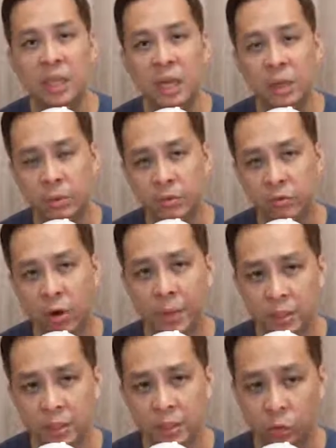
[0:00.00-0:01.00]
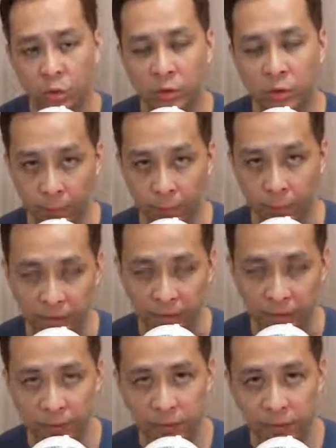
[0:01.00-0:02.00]
and it can be formatted into a
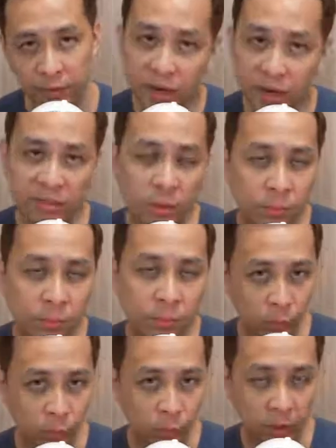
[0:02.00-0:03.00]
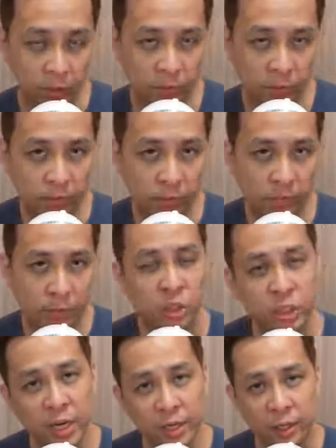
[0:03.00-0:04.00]
template. Another example would be
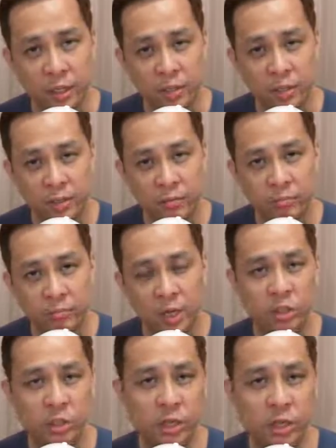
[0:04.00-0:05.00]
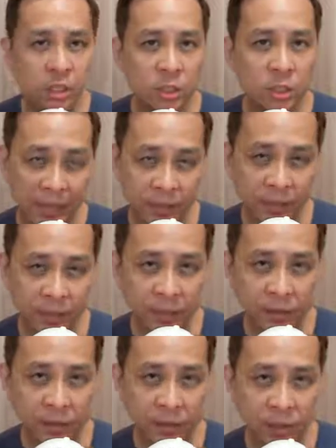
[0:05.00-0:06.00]
a checklist
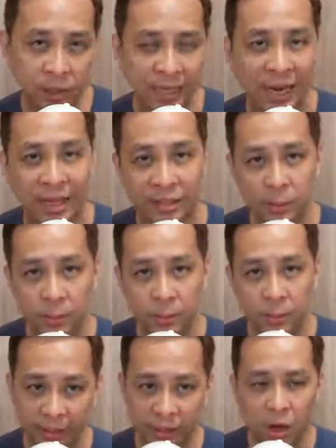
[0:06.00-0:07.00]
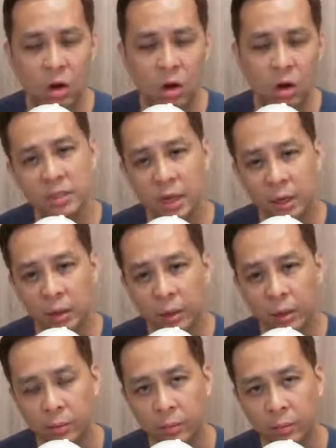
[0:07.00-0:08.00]
planner, a calendar planner. All these
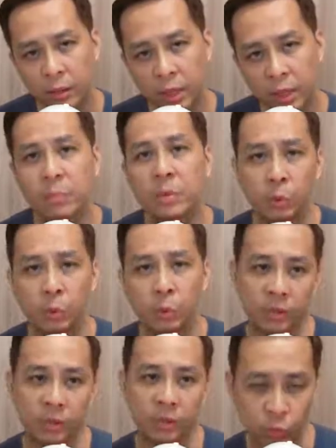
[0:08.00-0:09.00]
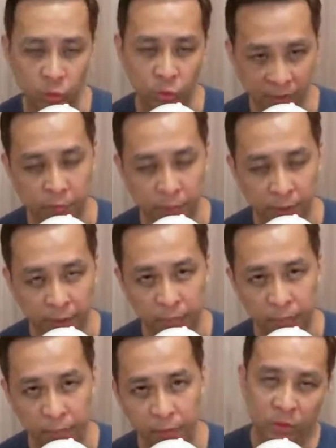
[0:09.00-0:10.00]
can be pre-written into a
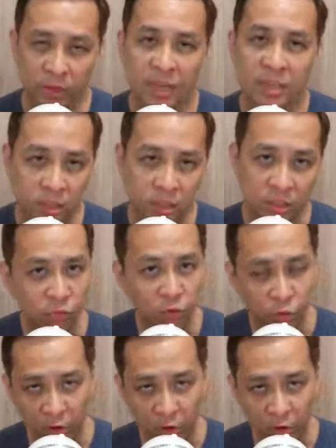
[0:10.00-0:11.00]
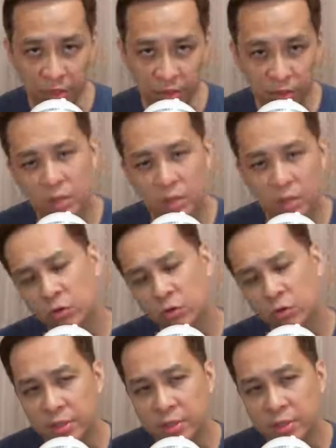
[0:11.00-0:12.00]
template. Next is infographics.
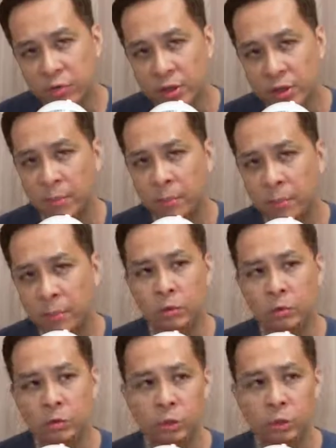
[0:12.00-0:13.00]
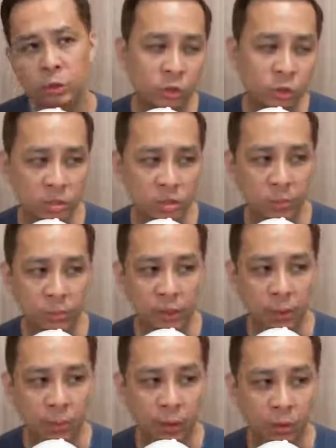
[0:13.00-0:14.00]
Infographics, for example, you want to teach
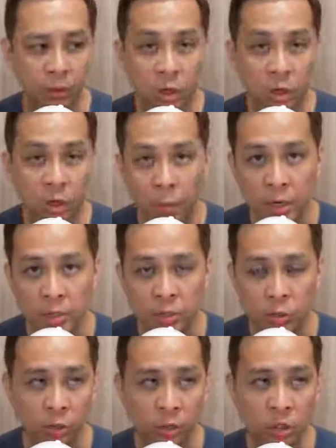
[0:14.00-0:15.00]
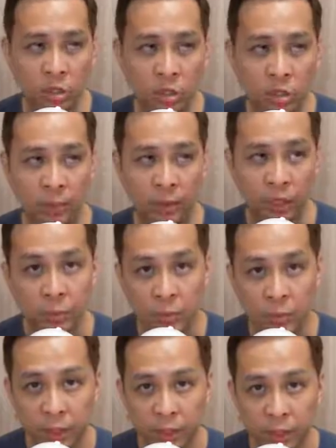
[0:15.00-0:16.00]
something about e-commerce, you want to teach something
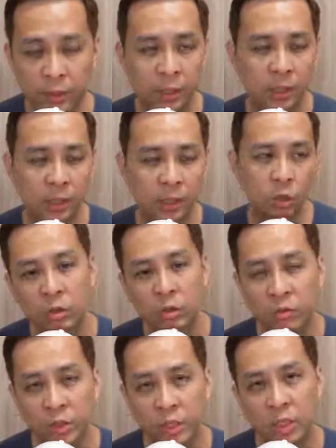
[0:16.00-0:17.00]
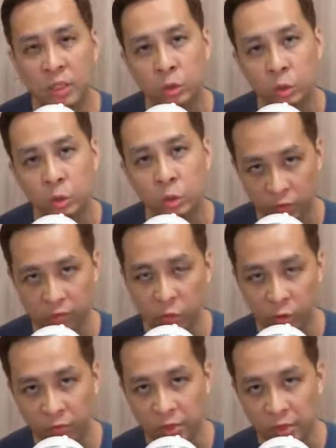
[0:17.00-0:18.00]
about emailing, you can convert it into
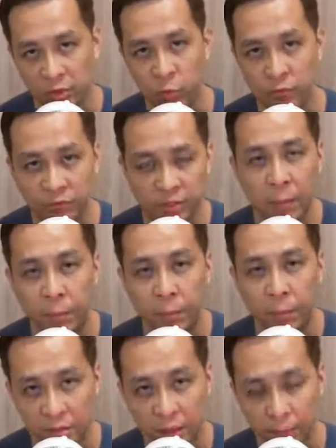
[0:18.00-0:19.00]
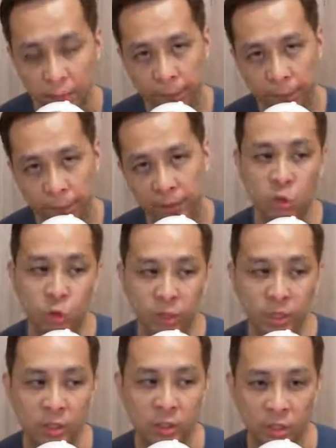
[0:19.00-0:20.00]
infographics with step-by-step.
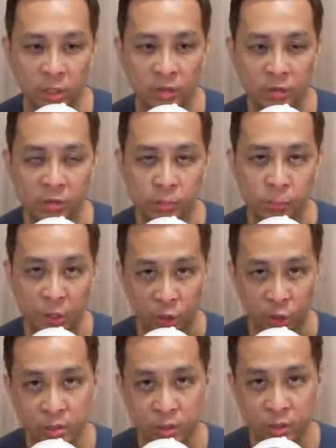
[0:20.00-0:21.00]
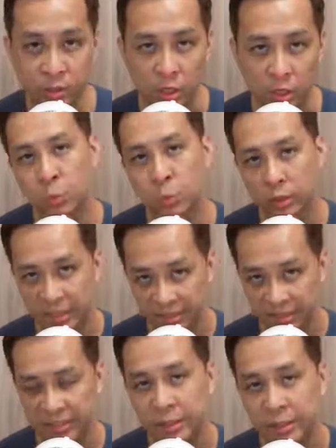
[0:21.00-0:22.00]
Illustrate it using pictures is much
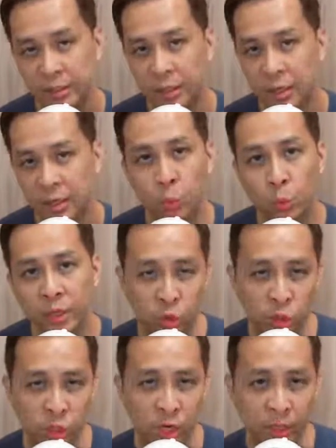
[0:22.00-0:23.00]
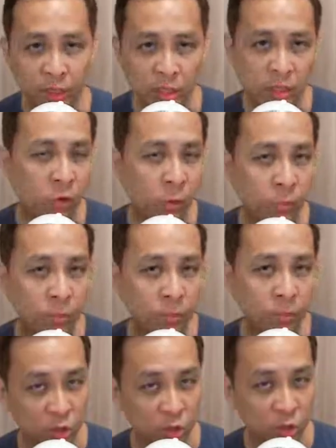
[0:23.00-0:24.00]
more easier. A good way to check is from
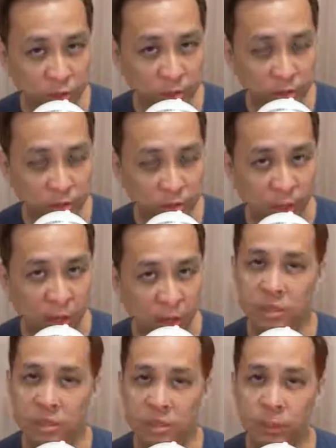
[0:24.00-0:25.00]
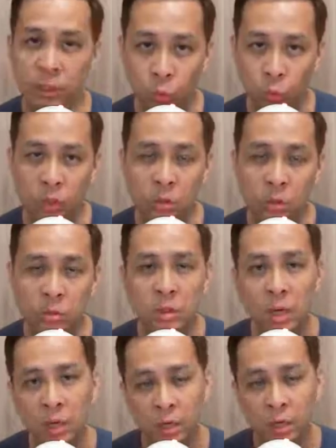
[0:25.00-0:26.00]
Pinterest or just simply
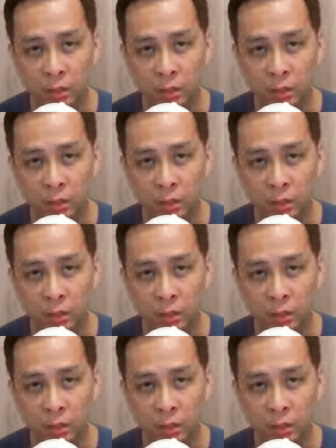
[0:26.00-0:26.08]
Google